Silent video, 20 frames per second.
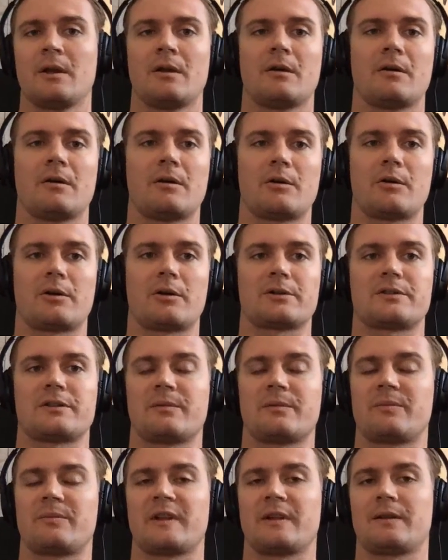or
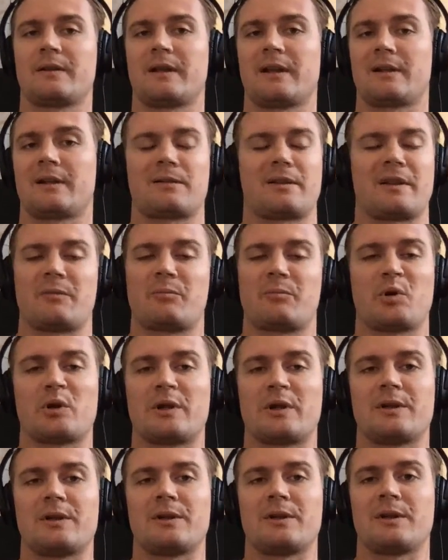something they put
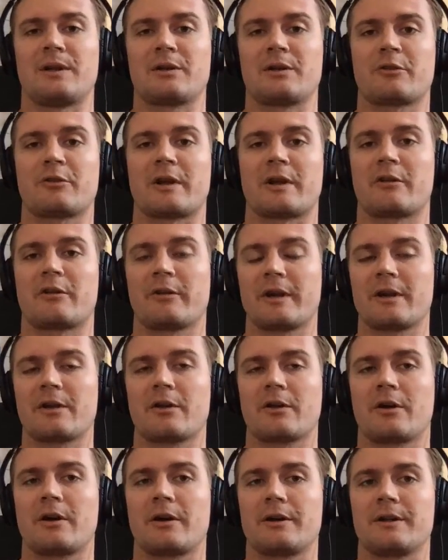in an incorrect credit
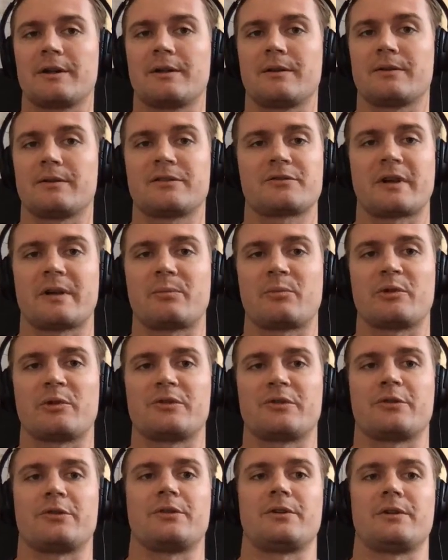card and Stripe
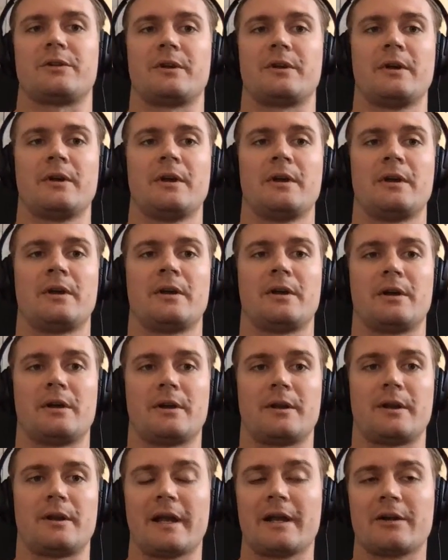returned
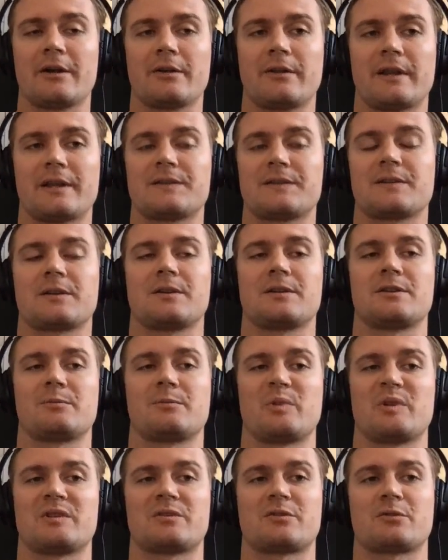an error, that's going to
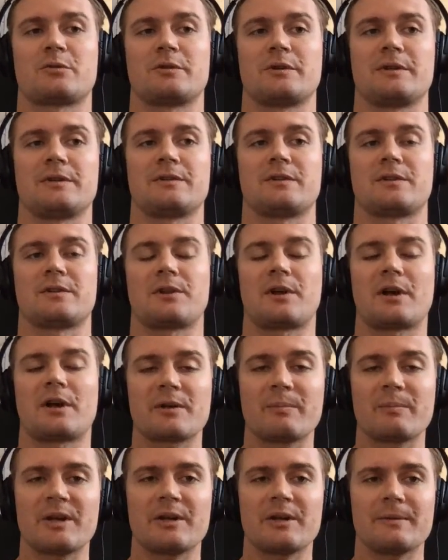be stored in the
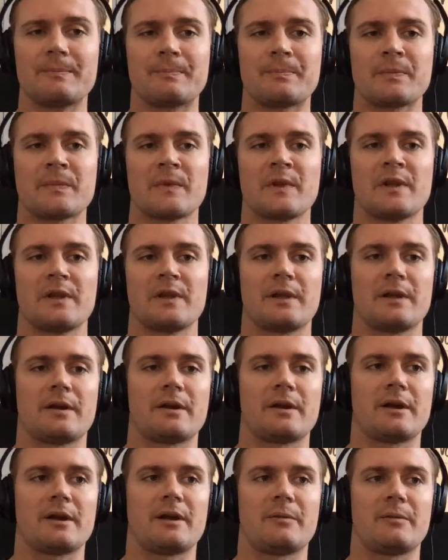log meta.
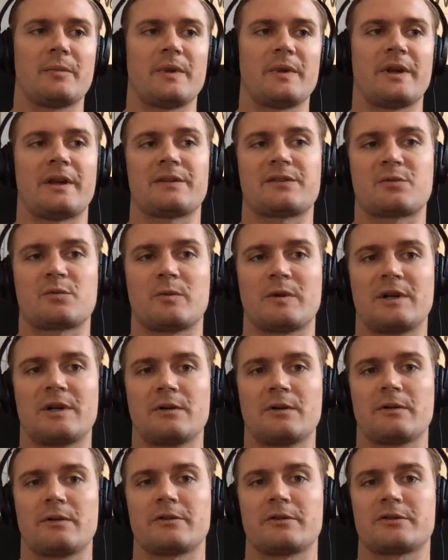As
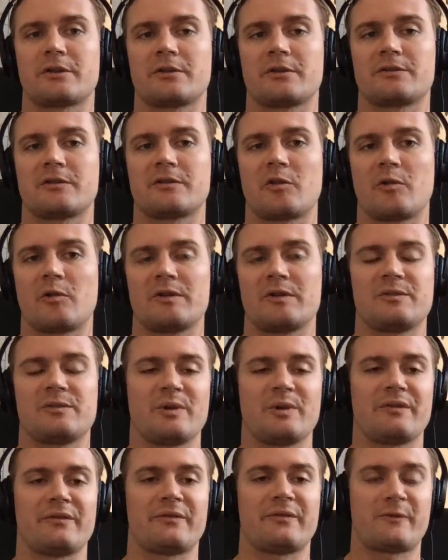well, there's also going to
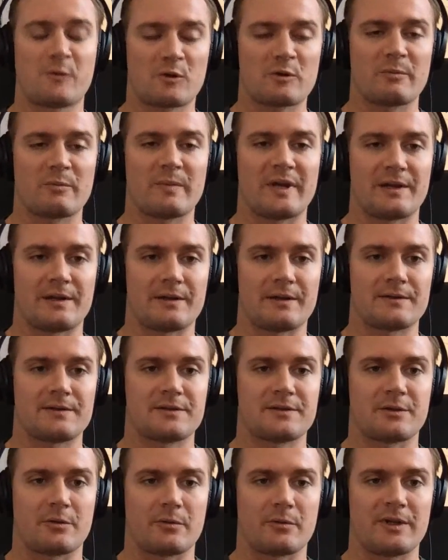be form meta.
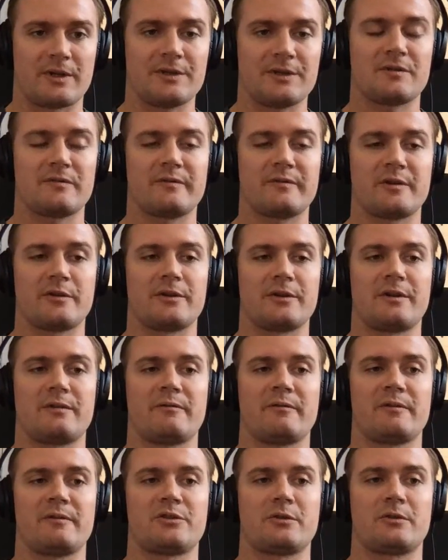So each of your
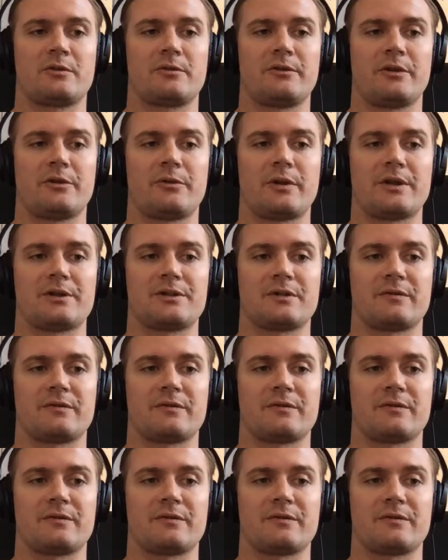individual donation